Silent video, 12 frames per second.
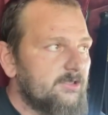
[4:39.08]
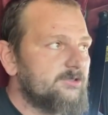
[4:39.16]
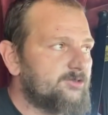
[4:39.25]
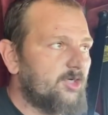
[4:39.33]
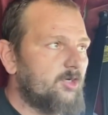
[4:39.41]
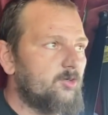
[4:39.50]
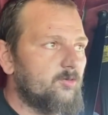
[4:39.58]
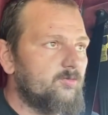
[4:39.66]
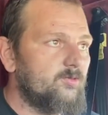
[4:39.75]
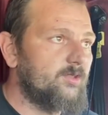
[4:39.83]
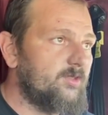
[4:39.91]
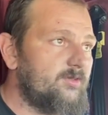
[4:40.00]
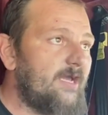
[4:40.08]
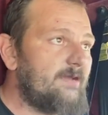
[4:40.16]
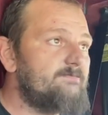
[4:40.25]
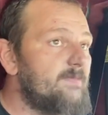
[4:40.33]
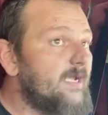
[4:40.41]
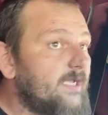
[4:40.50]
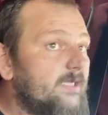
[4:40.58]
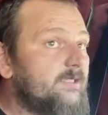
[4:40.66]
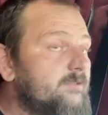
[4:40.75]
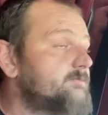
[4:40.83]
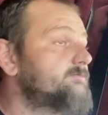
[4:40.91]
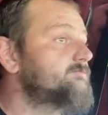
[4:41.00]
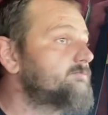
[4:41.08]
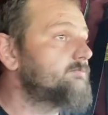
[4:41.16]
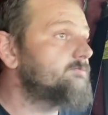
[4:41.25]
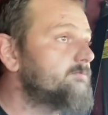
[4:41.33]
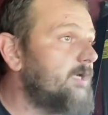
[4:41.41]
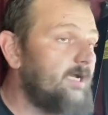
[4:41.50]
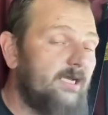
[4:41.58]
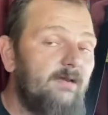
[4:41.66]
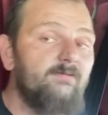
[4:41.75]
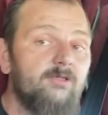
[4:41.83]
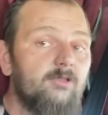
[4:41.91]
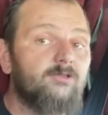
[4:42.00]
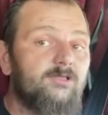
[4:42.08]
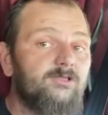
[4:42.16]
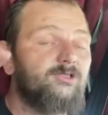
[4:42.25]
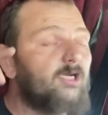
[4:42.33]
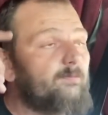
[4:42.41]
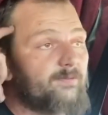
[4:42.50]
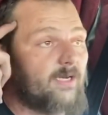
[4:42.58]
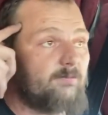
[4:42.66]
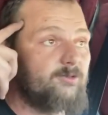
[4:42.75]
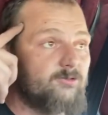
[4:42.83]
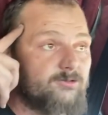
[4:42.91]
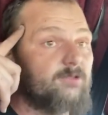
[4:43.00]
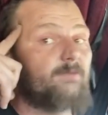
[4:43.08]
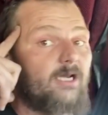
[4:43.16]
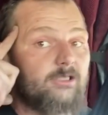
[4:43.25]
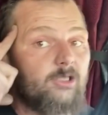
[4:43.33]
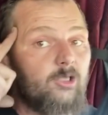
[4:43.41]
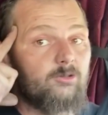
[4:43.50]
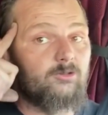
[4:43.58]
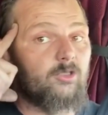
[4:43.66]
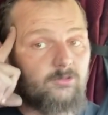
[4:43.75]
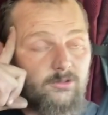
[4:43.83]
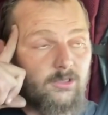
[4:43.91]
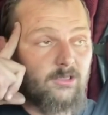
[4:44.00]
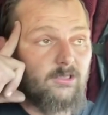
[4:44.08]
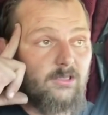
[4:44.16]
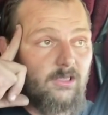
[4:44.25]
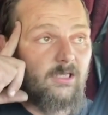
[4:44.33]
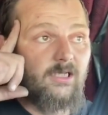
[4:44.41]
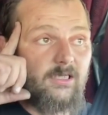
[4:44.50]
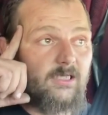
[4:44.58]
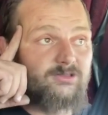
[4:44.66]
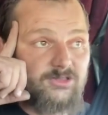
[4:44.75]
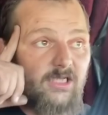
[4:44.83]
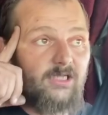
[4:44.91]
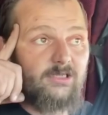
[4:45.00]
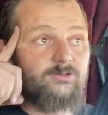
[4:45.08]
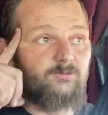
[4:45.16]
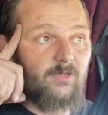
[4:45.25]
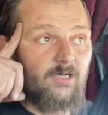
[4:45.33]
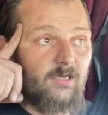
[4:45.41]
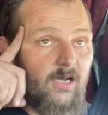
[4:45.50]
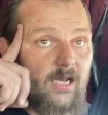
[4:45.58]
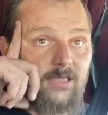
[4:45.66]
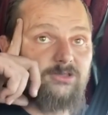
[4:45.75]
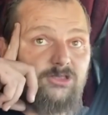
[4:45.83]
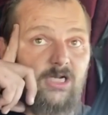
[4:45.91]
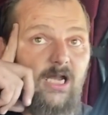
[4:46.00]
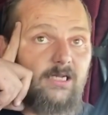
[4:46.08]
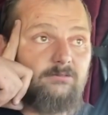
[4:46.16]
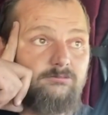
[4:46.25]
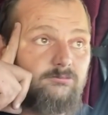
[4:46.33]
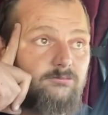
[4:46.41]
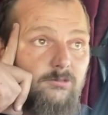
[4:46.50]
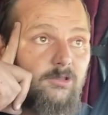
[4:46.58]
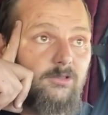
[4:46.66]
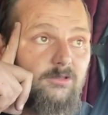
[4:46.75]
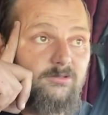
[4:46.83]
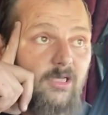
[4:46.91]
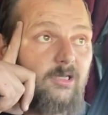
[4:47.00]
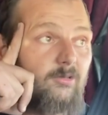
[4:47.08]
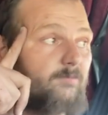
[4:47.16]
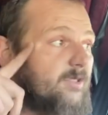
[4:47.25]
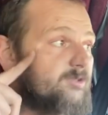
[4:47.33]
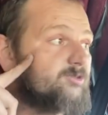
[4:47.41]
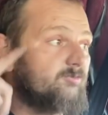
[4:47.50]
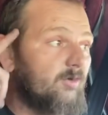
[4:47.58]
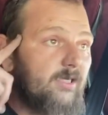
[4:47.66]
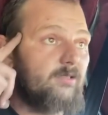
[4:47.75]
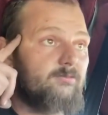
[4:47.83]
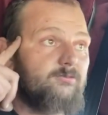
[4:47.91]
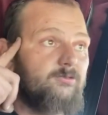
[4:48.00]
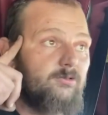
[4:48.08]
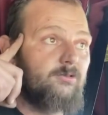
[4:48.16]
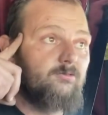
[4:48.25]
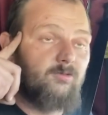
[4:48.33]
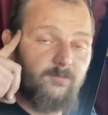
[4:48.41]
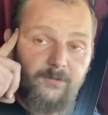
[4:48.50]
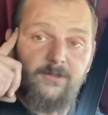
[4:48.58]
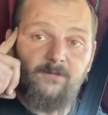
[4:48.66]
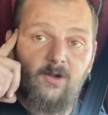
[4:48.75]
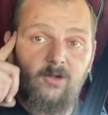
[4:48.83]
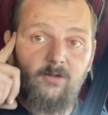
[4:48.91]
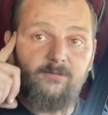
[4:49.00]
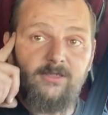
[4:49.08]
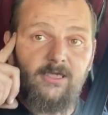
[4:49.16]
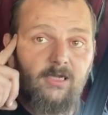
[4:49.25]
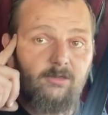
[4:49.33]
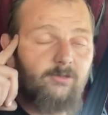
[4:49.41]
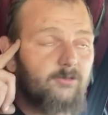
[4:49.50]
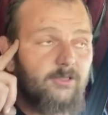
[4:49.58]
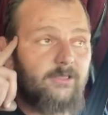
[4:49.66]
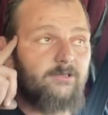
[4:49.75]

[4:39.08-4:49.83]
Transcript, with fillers: So that may, I haven't looked this up, but I'm using my noodle, and it says, well, hot shot. They don't mess around with people harming the elderly.